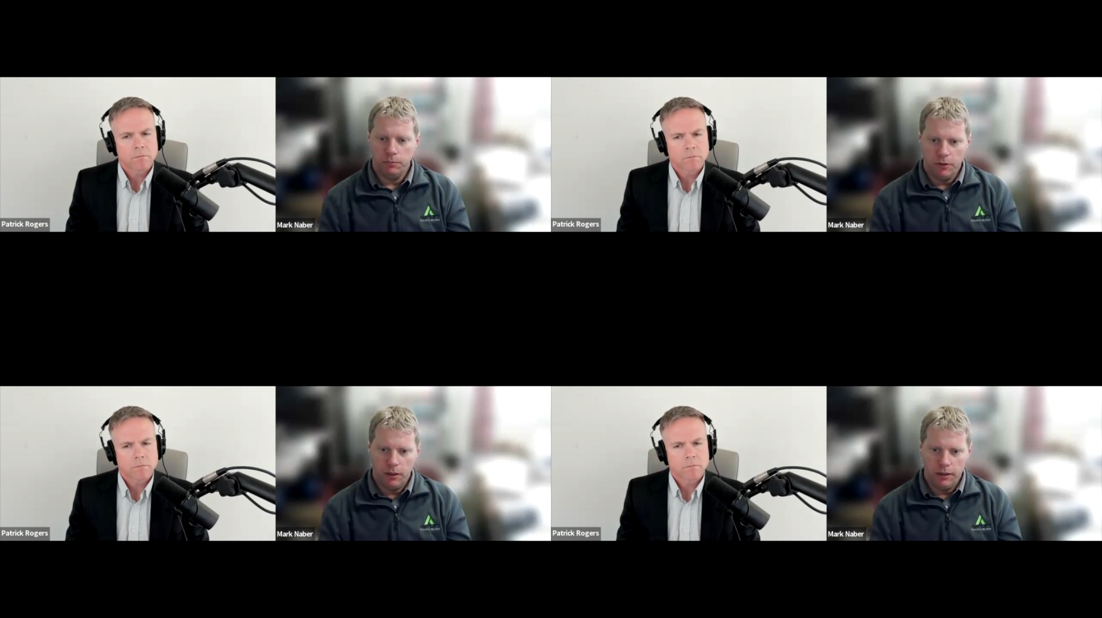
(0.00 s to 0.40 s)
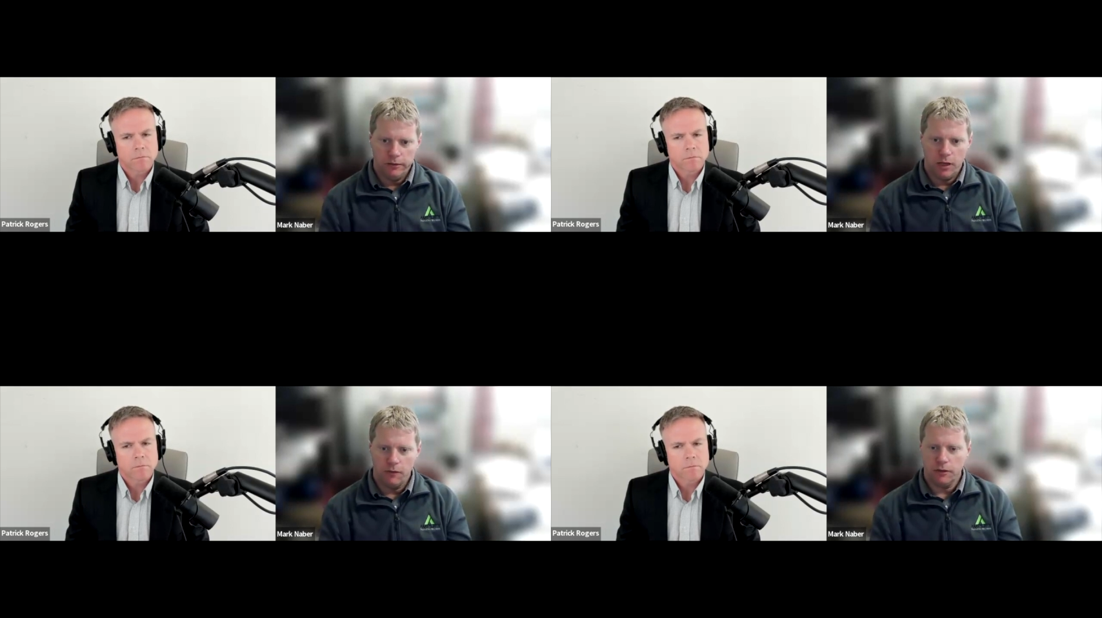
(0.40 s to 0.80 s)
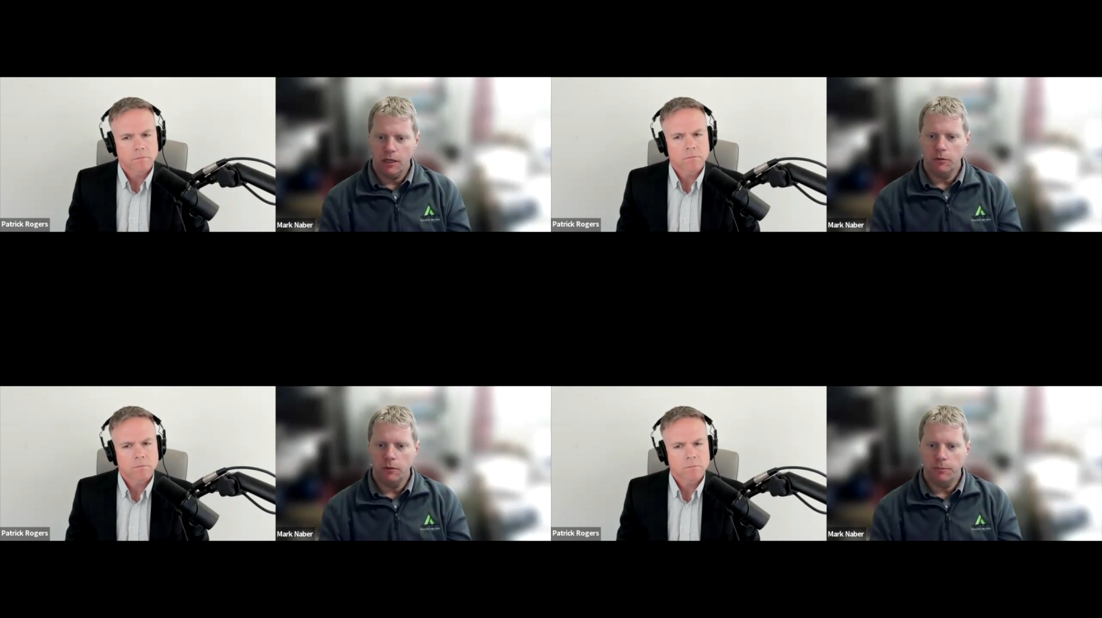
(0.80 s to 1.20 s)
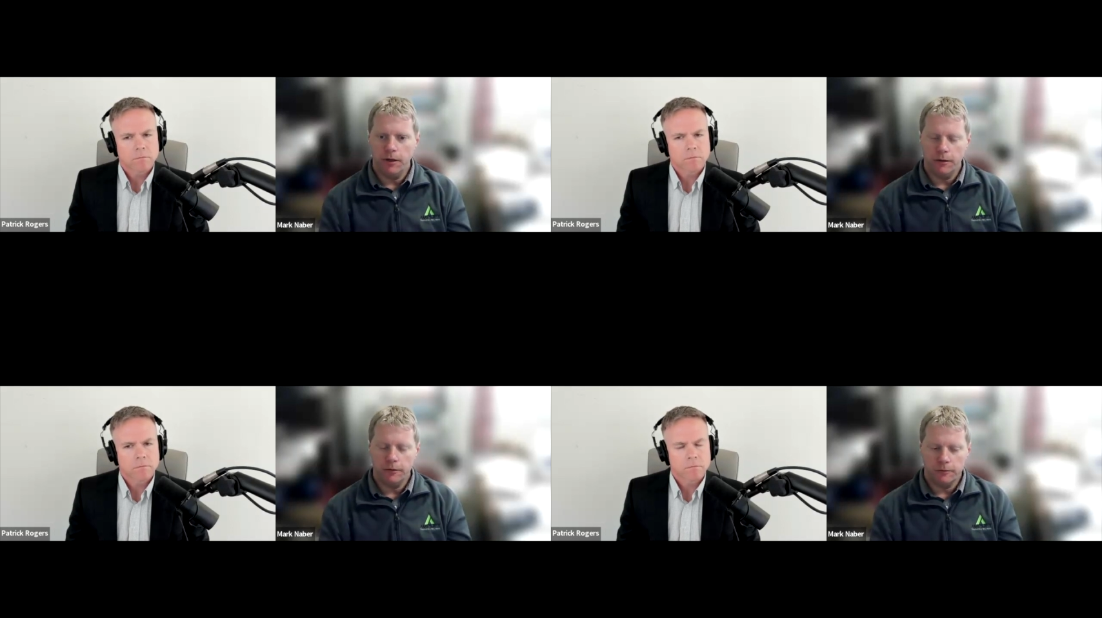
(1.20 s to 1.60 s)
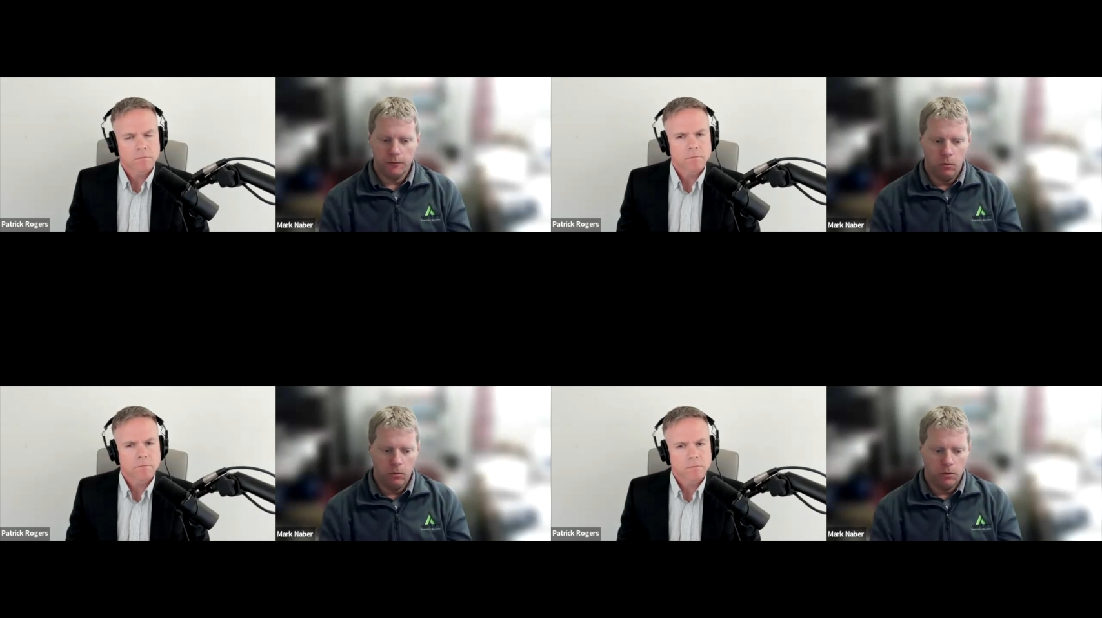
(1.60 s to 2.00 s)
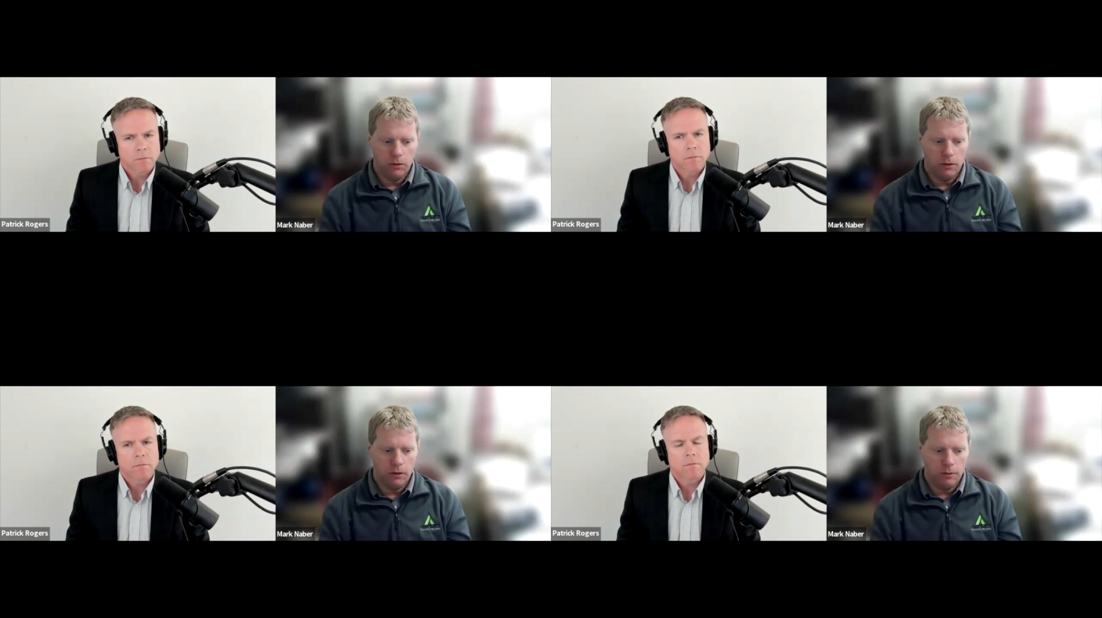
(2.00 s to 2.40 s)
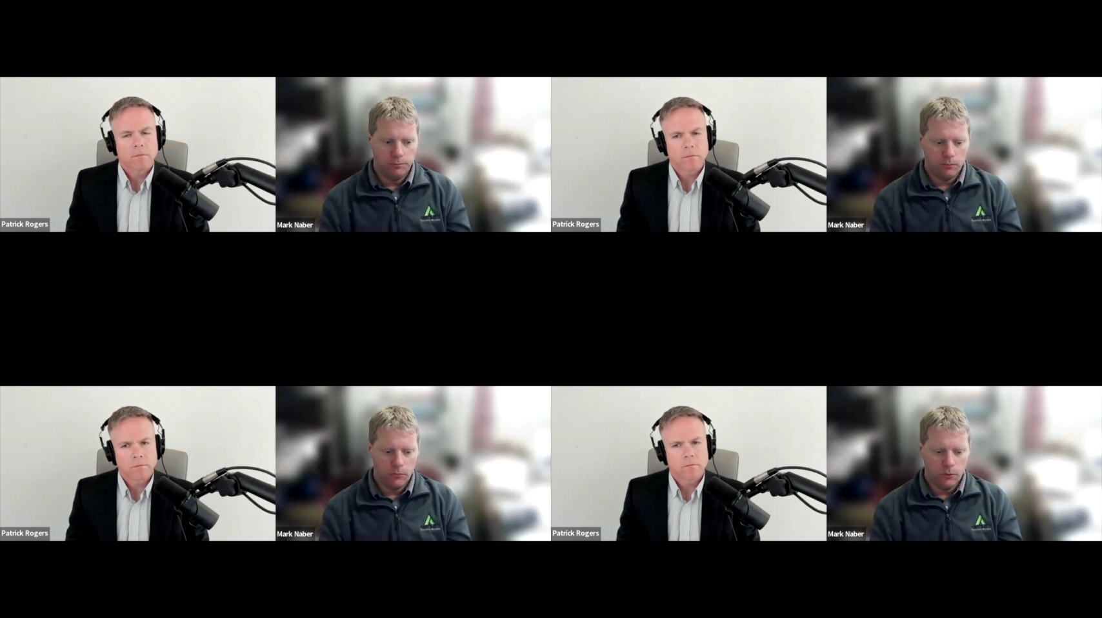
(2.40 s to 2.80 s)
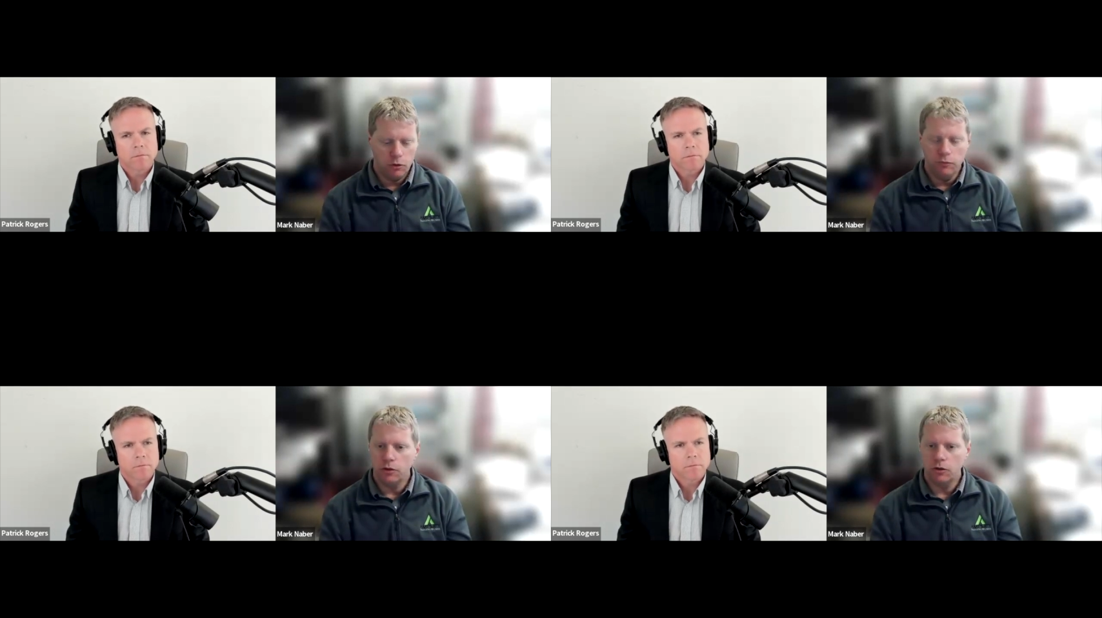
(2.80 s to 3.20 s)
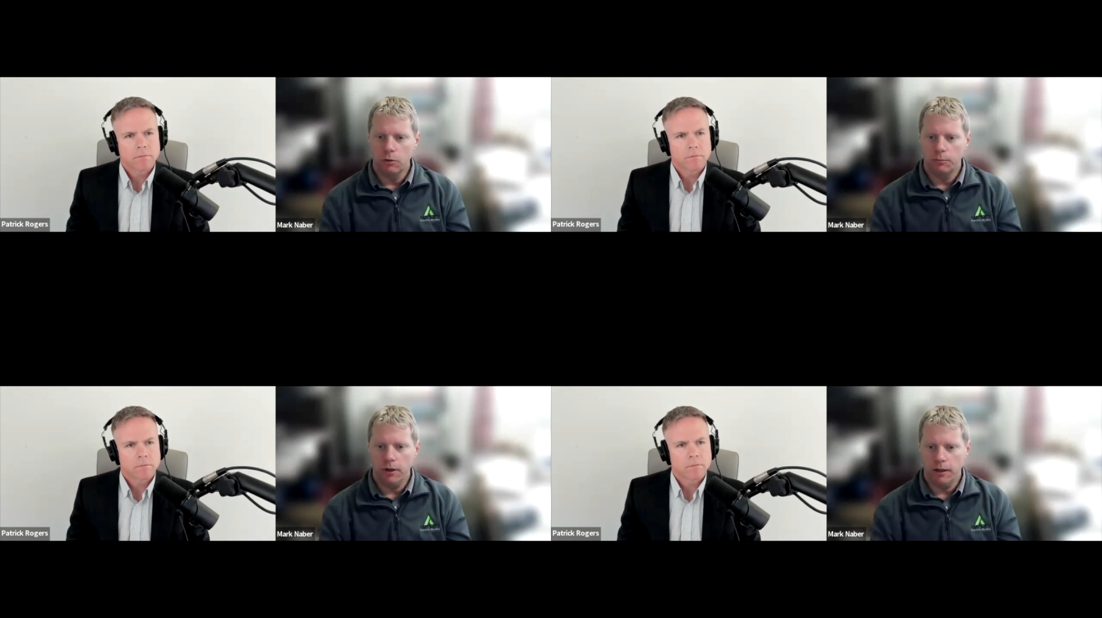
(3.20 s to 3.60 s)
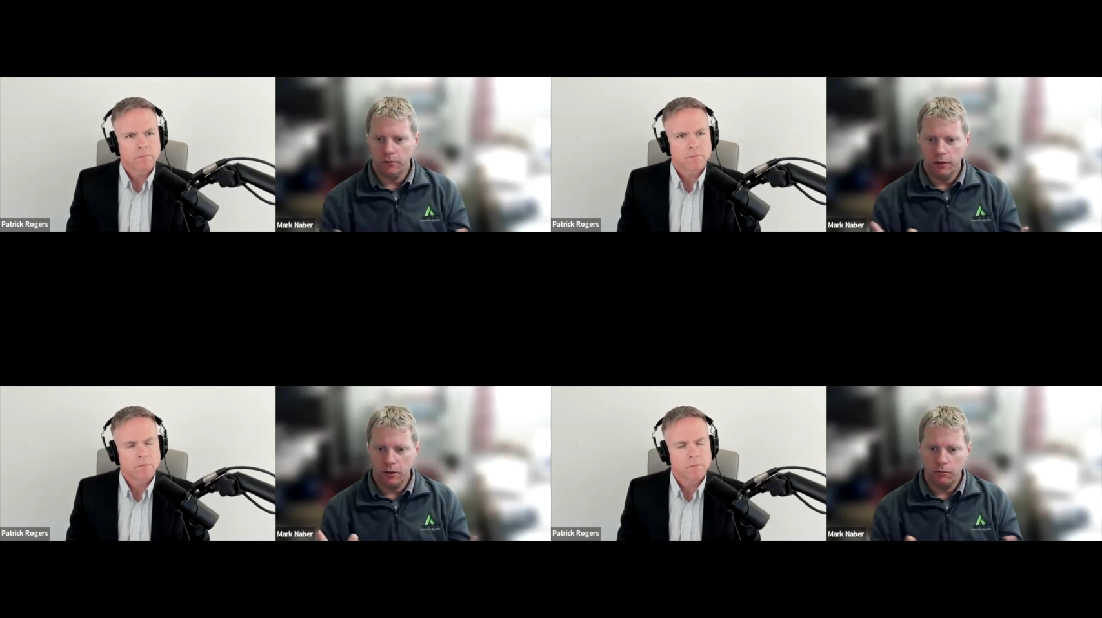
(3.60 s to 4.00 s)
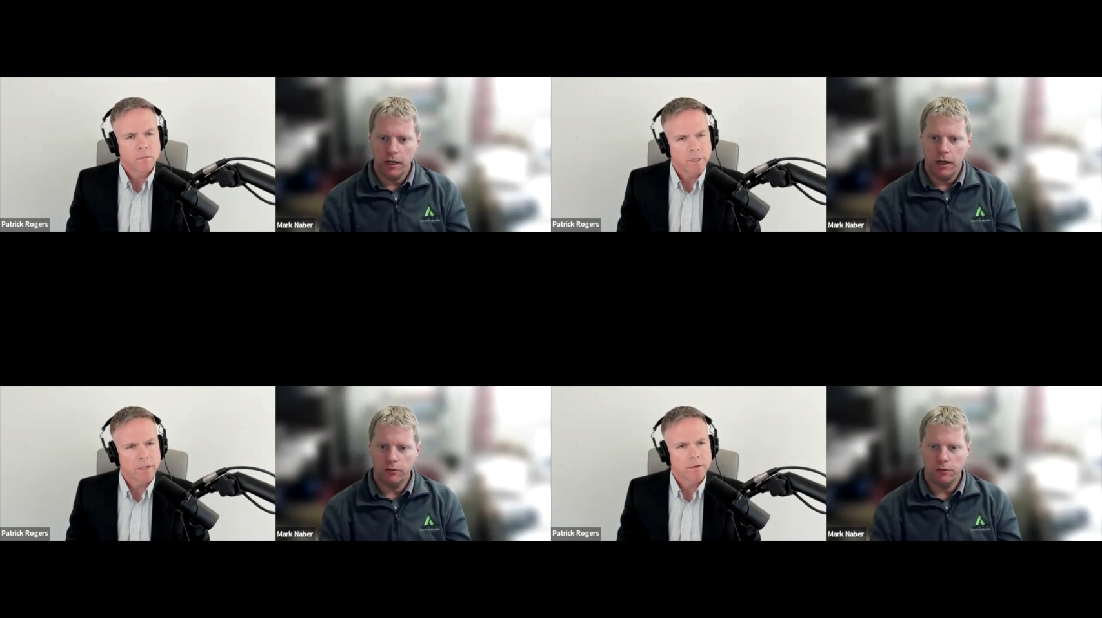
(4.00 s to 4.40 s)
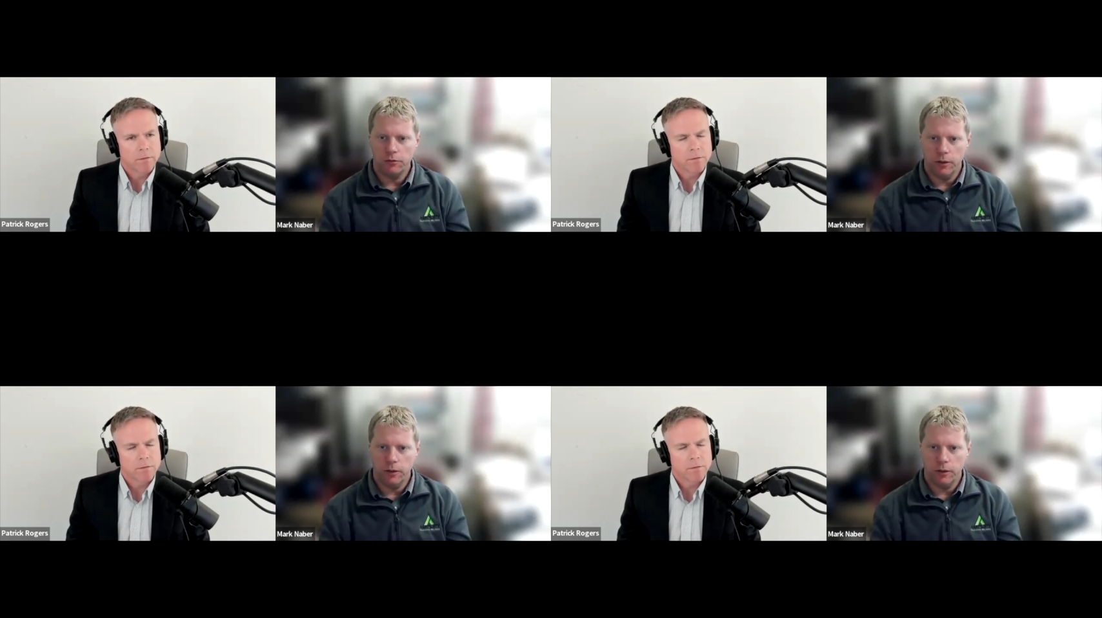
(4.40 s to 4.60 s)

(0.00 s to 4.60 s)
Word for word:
Speaker 1: uh, solvent chemical products or UV um, curable products that create hazards.